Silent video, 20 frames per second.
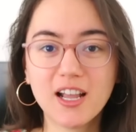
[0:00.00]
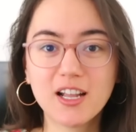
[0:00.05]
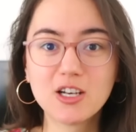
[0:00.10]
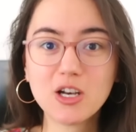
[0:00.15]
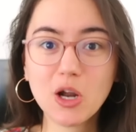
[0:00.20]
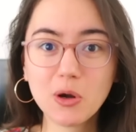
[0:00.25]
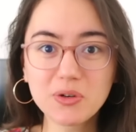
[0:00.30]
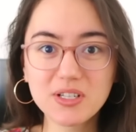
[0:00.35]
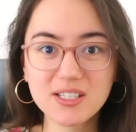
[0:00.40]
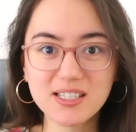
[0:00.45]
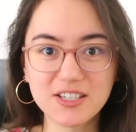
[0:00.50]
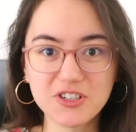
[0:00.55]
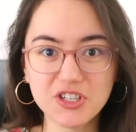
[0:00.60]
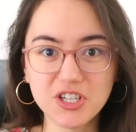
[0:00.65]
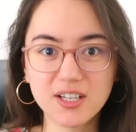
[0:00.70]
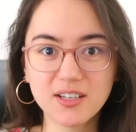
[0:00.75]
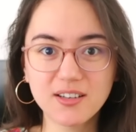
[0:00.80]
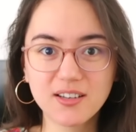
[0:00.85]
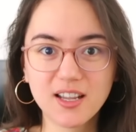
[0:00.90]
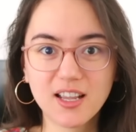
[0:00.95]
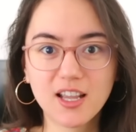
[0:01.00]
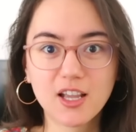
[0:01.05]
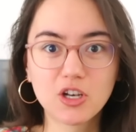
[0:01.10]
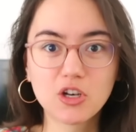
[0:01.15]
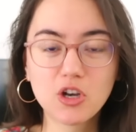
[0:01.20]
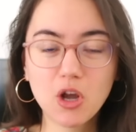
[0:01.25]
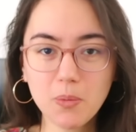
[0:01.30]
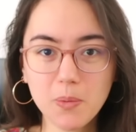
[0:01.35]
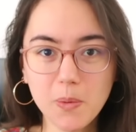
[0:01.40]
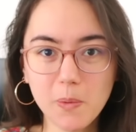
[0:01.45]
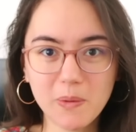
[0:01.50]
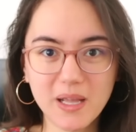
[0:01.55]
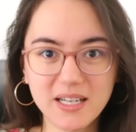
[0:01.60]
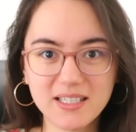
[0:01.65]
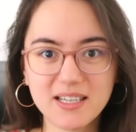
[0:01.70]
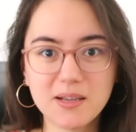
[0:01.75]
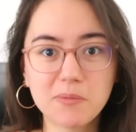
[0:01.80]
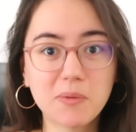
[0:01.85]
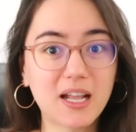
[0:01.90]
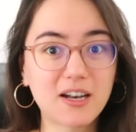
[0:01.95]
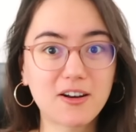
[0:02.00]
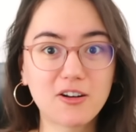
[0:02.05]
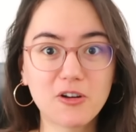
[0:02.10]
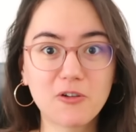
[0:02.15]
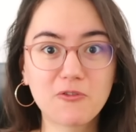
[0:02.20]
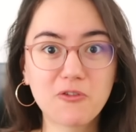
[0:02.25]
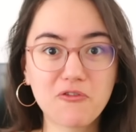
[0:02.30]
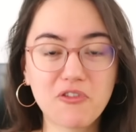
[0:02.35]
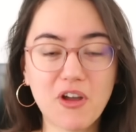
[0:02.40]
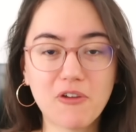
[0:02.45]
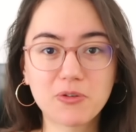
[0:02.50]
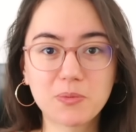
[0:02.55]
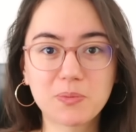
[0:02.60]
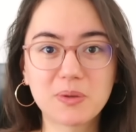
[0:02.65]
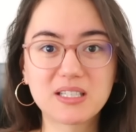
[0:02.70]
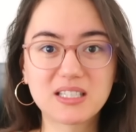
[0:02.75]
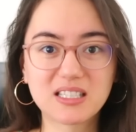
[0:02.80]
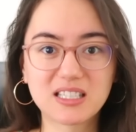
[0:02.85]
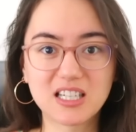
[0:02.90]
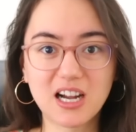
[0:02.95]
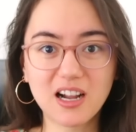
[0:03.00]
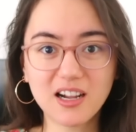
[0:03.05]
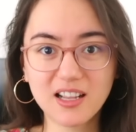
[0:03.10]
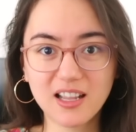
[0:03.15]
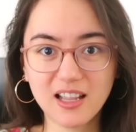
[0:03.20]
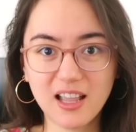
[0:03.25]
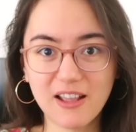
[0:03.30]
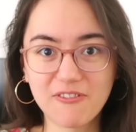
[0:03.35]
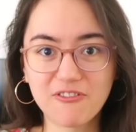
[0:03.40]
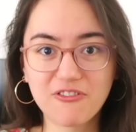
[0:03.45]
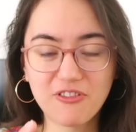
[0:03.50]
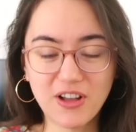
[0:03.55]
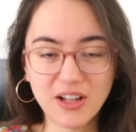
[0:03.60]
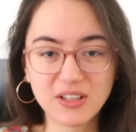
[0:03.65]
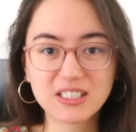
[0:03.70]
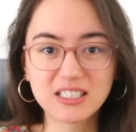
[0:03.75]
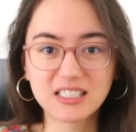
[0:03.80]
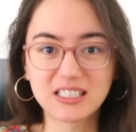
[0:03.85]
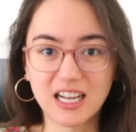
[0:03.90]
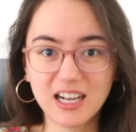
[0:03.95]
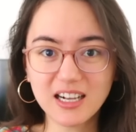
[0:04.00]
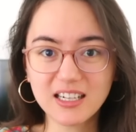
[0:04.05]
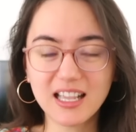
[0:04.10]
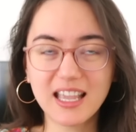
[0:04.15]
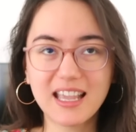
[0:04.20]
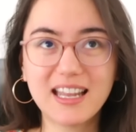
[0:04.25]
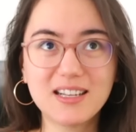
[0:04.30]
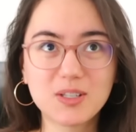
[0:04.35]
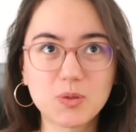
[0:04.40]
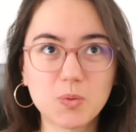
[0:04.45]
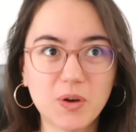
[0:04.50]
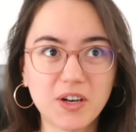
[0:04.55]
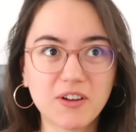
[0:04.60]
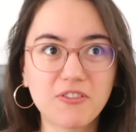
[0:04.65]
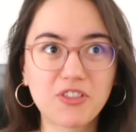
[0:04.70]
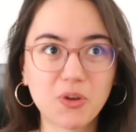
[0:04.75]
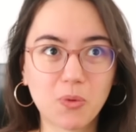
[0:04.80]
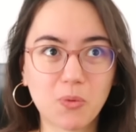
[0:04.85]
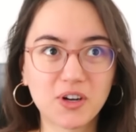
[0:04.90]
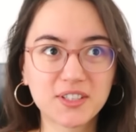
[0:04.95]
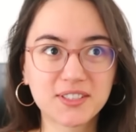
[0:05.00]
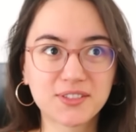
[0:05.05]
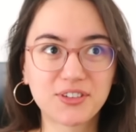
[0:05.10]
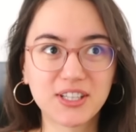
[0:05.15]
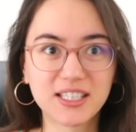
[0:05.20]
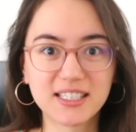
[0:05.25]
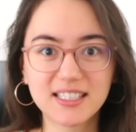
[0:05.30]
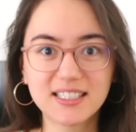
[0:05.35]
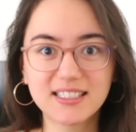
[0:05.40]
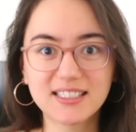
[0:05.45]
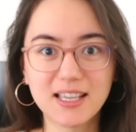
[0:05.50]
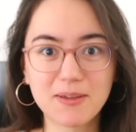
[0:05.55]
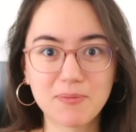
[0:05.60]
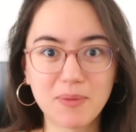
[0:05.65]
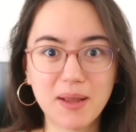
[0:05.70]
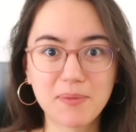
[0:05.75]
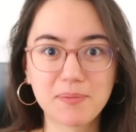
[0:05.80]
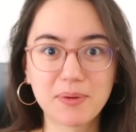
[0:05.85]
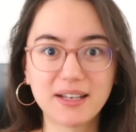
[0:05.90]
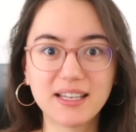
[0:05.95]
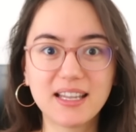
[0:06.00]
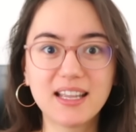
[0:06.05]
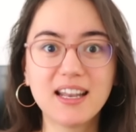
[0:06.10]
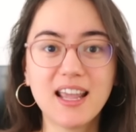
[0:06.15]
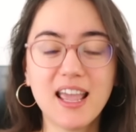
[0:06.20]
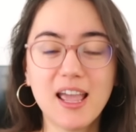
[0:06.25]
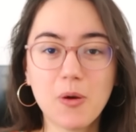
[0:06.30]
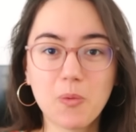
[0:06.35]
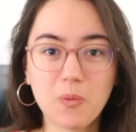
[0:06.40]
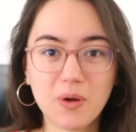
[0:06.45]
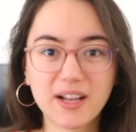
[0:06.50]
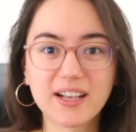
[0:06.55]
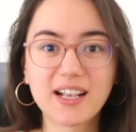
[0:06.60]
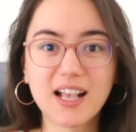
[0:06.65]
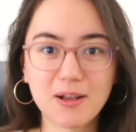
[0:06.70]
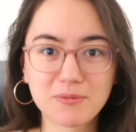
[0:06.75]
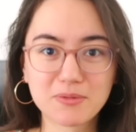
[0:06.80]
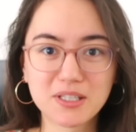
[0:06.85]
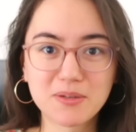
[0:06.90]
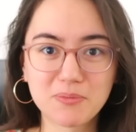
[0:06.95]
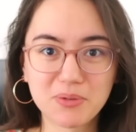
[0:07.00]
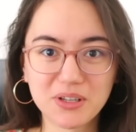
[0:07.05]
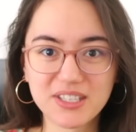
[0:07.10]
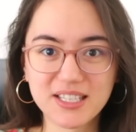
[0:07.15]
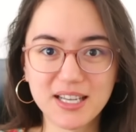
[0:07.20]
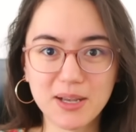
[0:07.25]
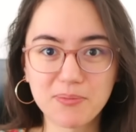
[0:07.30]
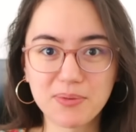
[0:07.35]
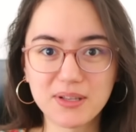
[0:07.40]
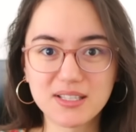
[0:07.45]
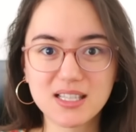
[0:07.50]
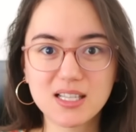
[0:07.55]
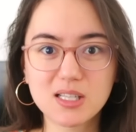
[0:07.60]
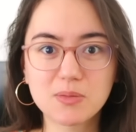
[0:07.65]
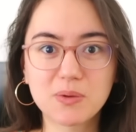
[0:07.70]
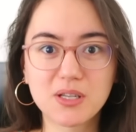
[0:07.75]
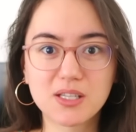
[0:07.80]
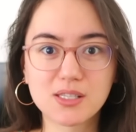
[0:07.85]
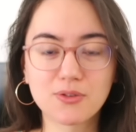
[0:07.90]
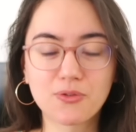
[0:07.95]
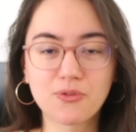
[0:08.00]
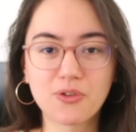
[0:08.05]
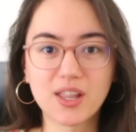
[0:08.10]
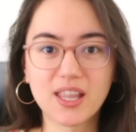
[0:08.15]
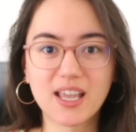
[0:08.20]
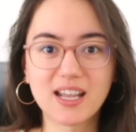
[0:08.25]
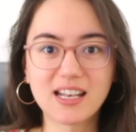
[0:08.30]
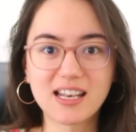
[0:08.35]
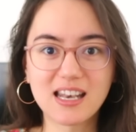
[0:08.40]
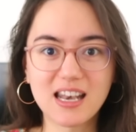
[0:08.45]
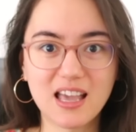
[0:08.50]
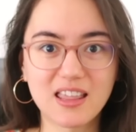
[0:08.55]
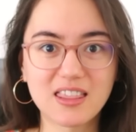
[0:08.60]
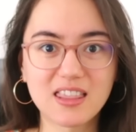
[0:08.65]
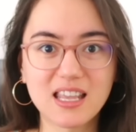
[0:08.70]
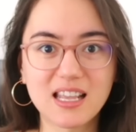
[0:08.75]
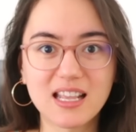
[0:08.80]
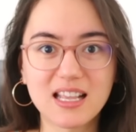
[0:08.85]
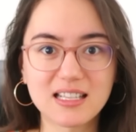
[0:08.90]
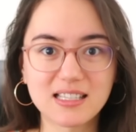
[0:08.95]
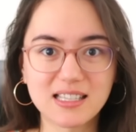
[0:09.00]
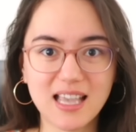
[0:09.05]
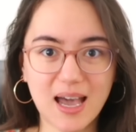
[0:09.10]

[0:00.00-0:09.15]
No decision, no momentum. I don't know if you've ever been stuck and felt stuck. It is one of the worst feelings, in my opinion, when it comes to building a business, because you feel like nothing is